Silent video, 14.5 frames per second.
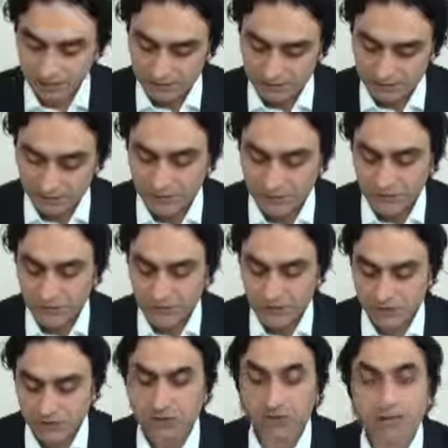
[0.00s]
refuge
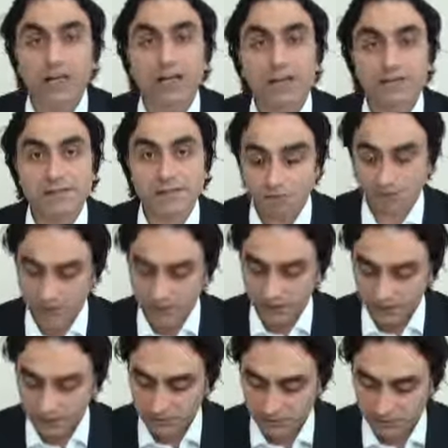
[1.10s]
in Allah Azza wa Jal
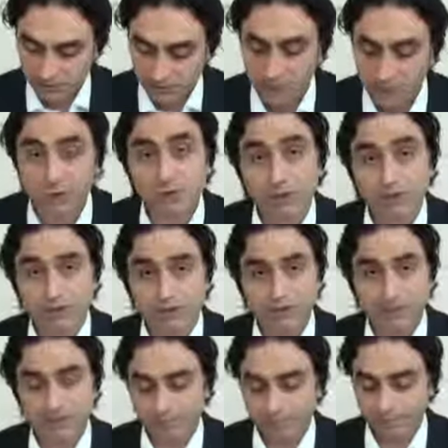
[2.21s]
to be one of
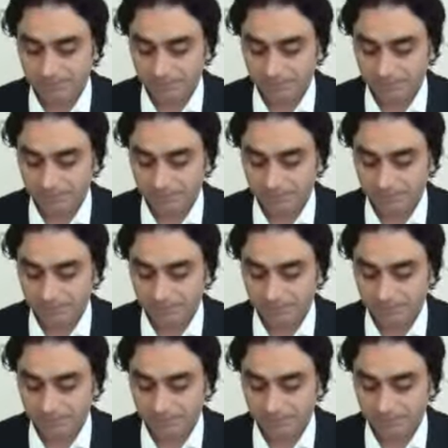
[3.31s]
them.